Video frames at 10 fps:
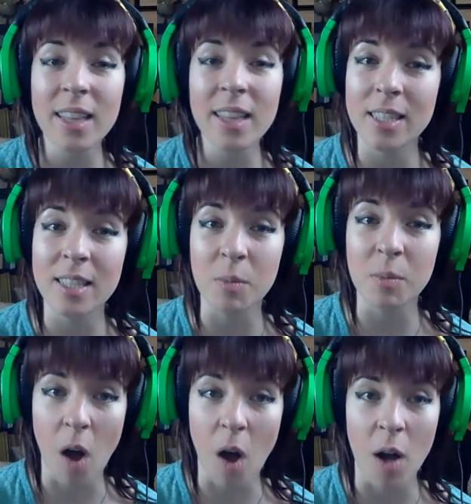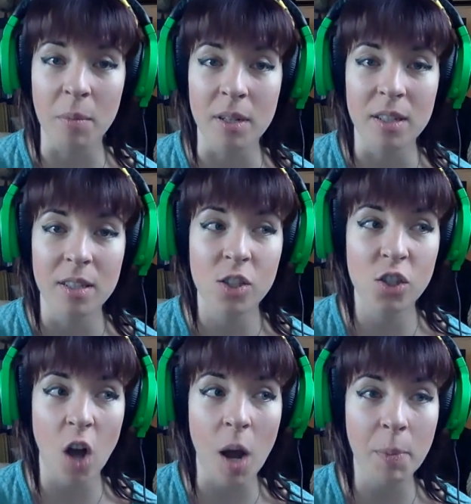Lizzy's mom
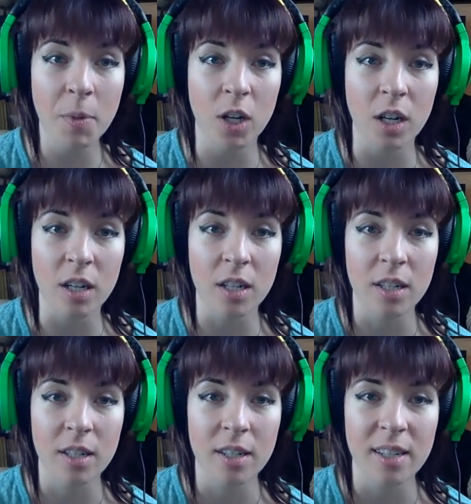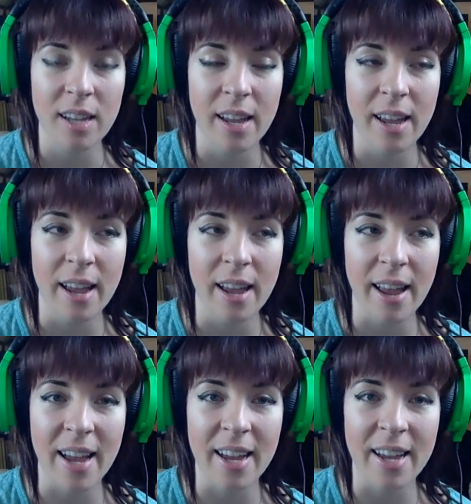stopped her,
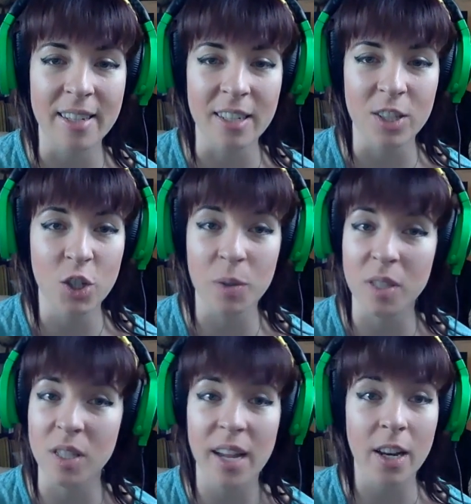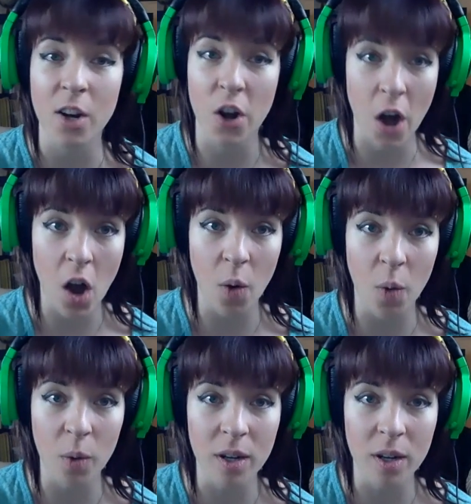and she was like, "No."